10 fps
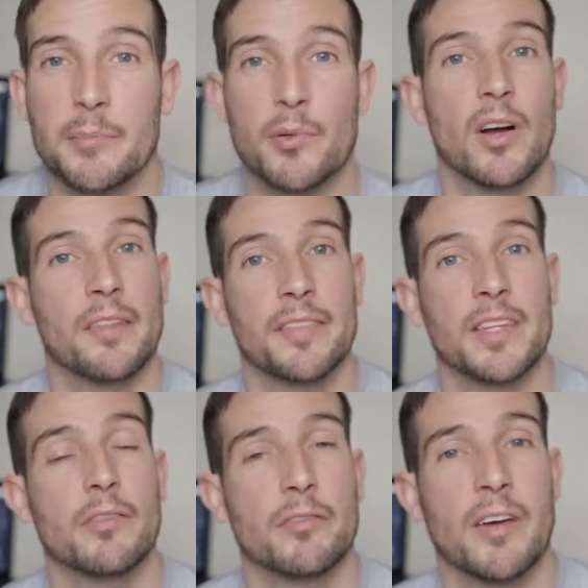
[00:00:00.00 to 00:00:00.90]
but I
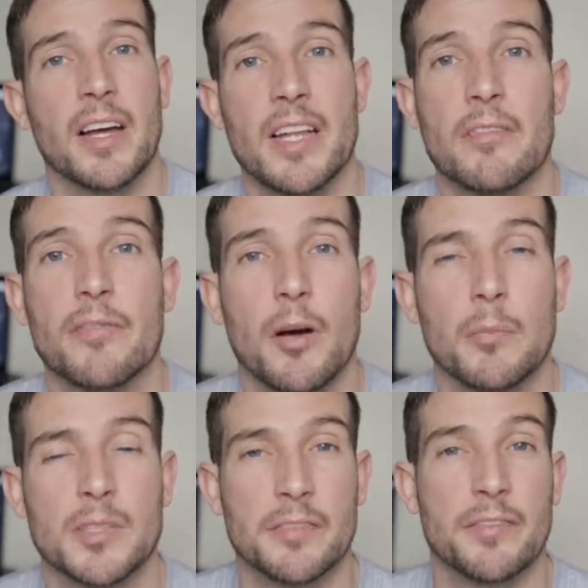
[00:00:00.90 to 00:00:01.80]
think you'll find it
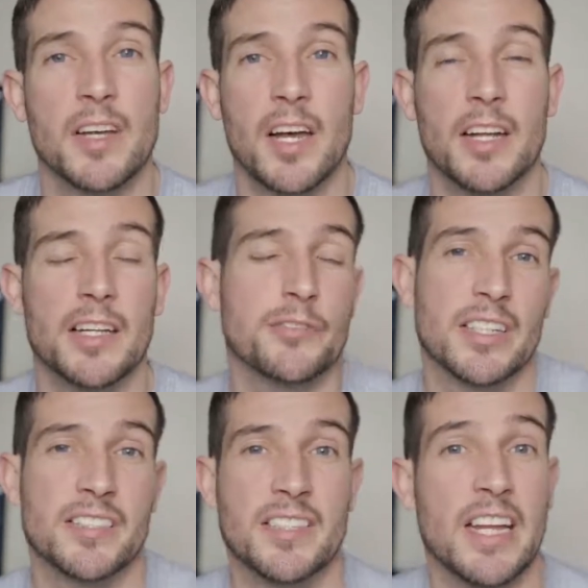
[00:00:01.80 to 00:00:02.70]
informative and
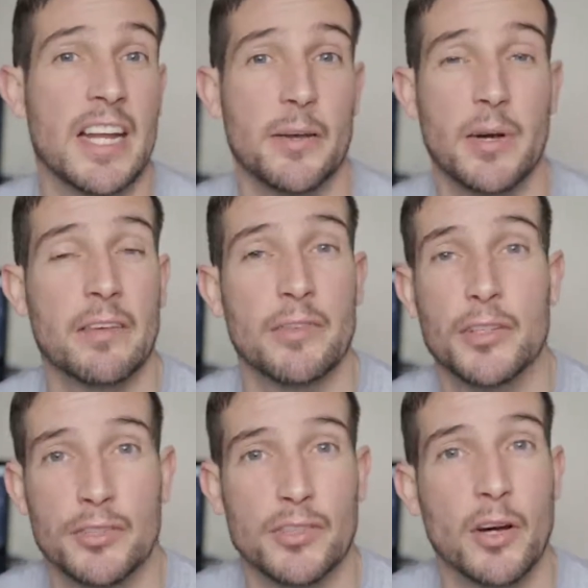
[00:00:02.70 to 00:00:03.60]
interesting anyway if you
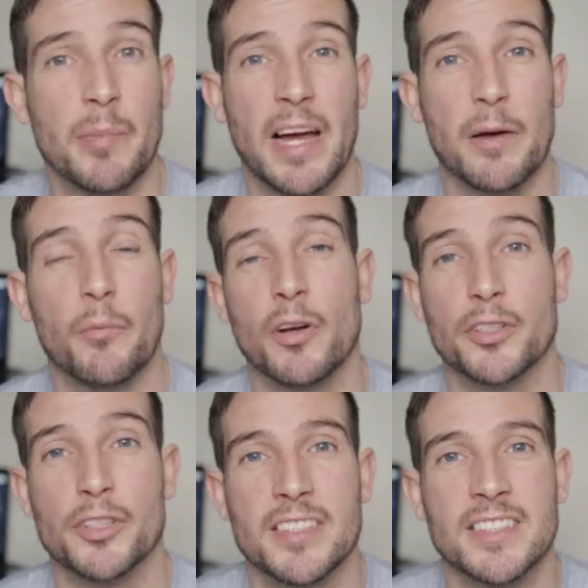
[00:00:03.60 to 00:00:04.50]
just stop by and
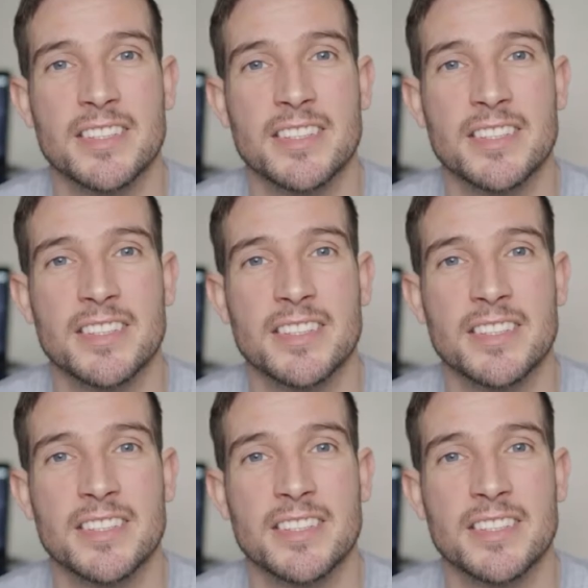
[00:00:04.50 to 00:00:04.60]
watch.